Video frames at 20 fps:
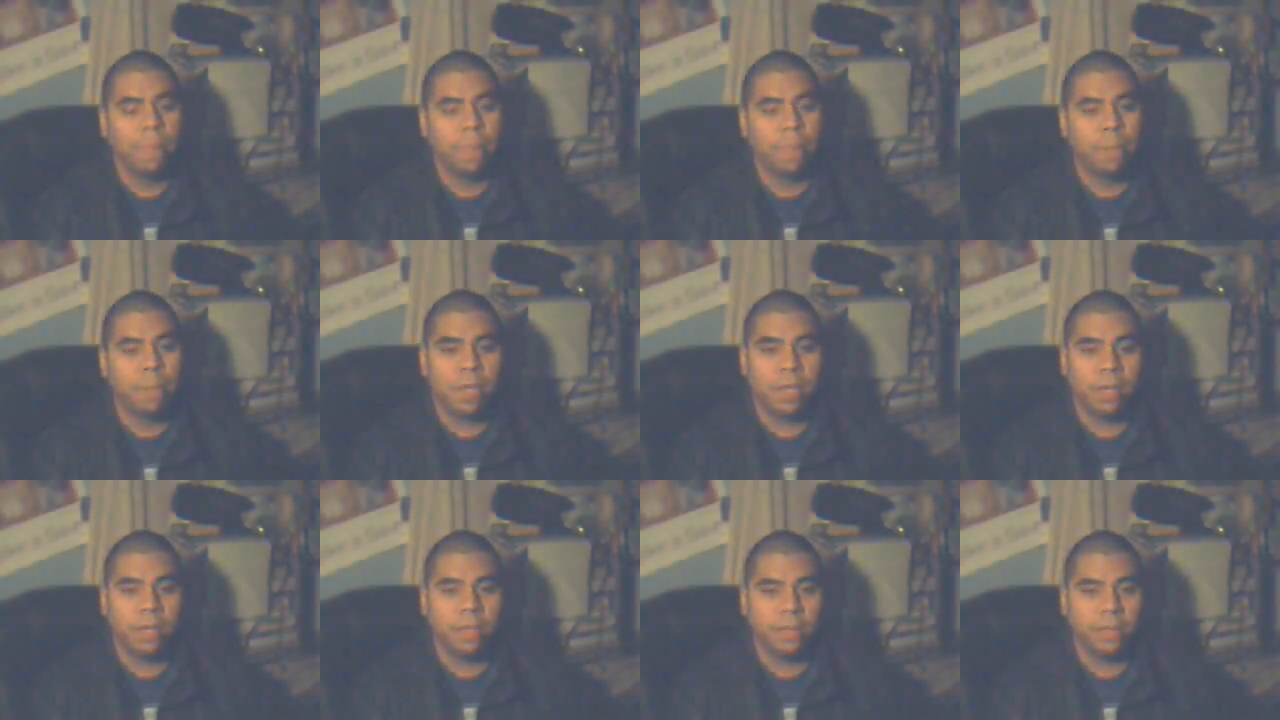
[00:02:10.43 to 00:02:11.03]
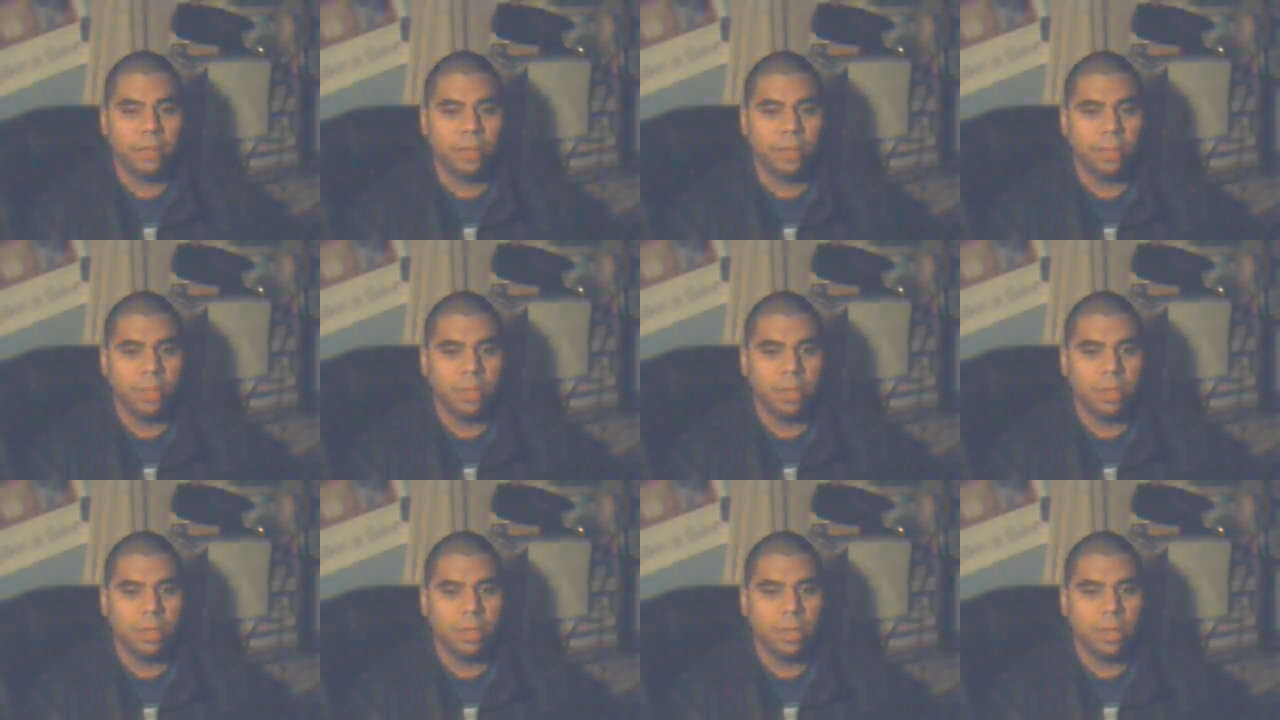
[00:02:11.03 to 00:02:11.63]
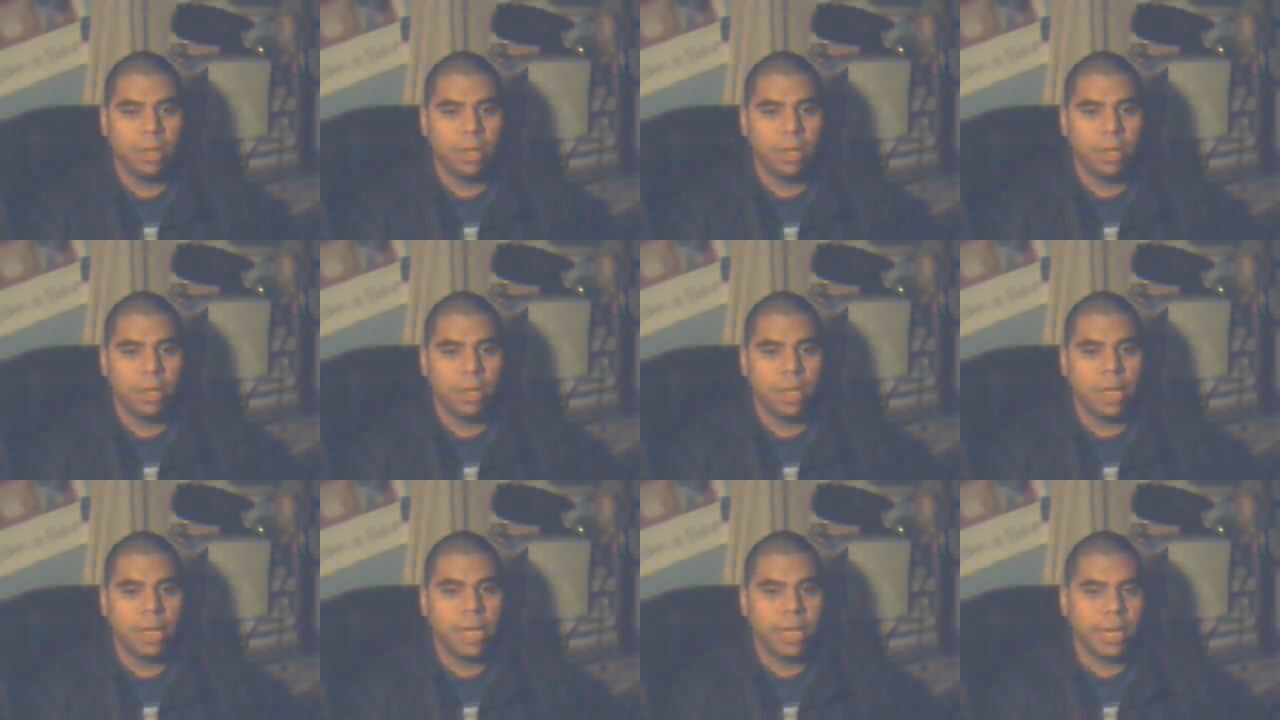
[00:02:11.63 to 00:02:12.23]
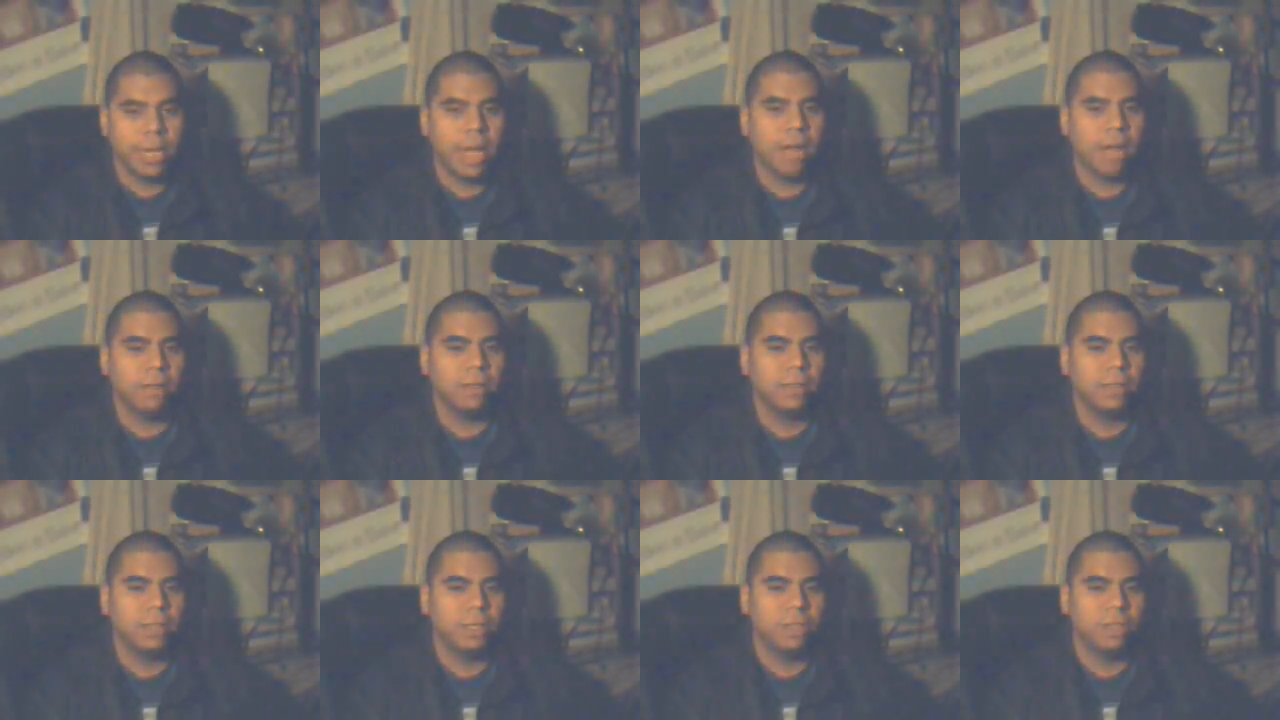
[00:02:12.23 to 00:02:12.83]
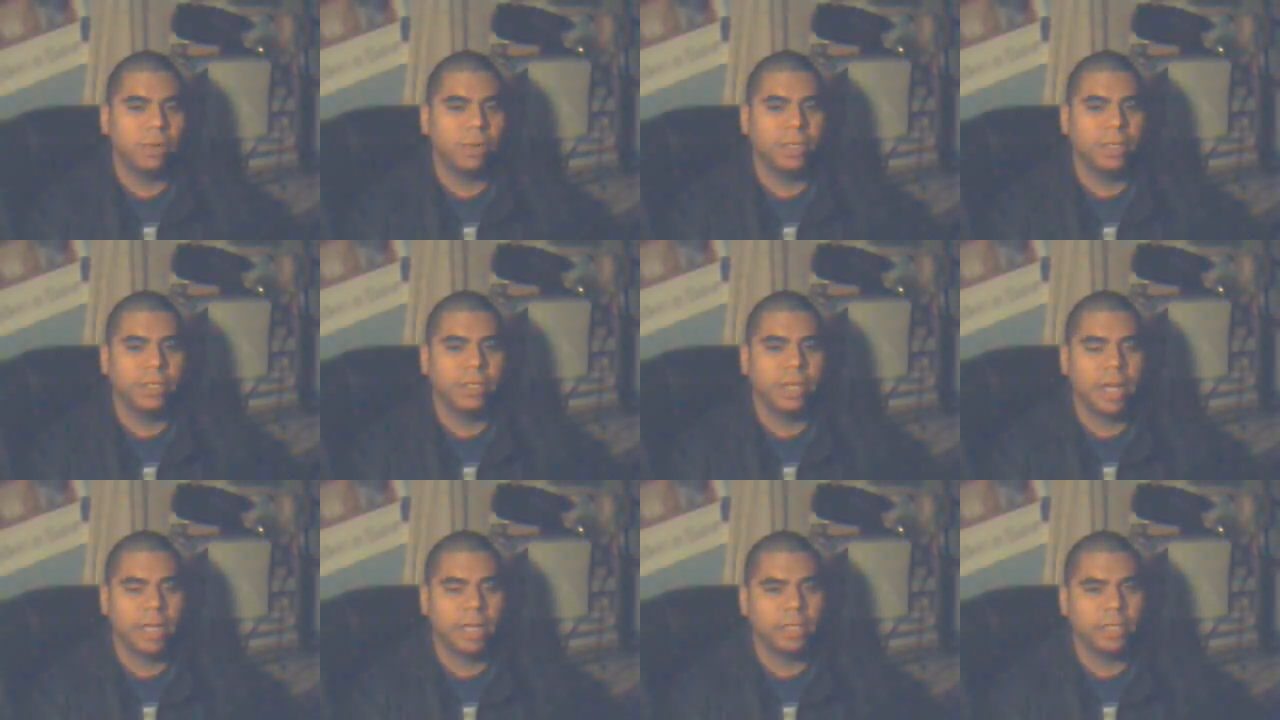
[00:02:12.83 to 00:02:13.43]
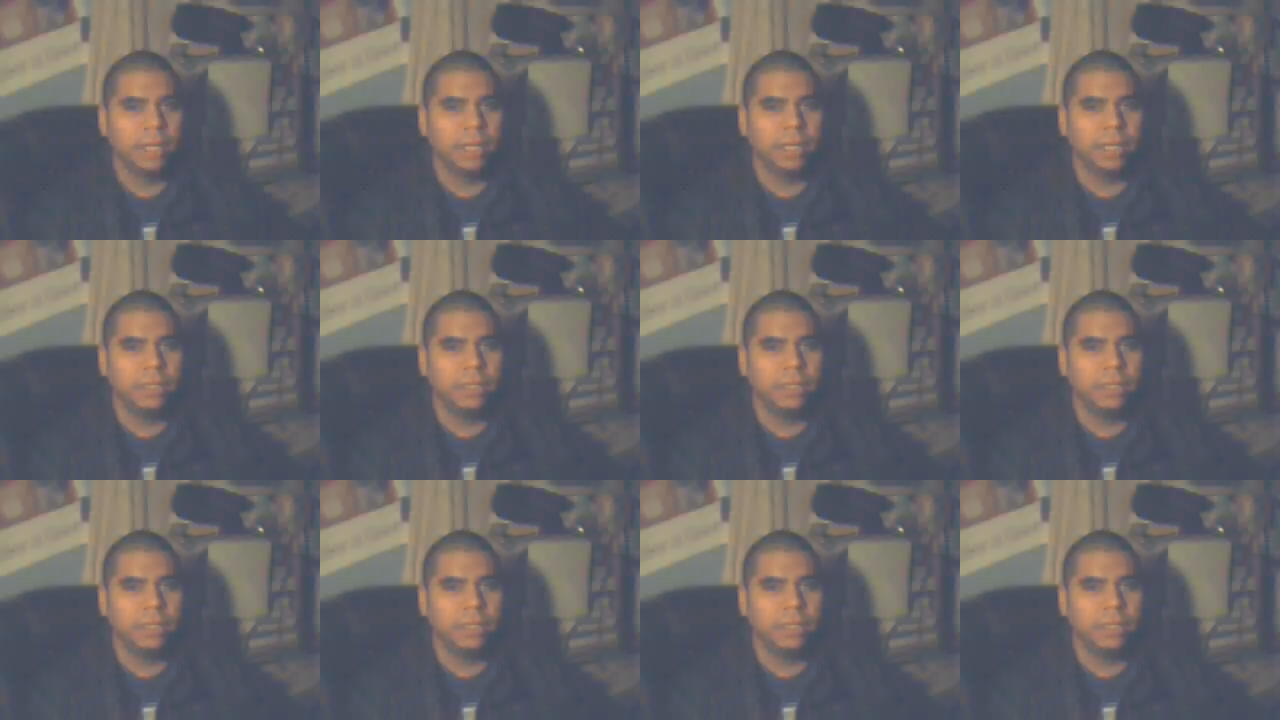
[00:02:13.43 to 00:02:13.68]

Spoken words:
because he allowed the situation to escalate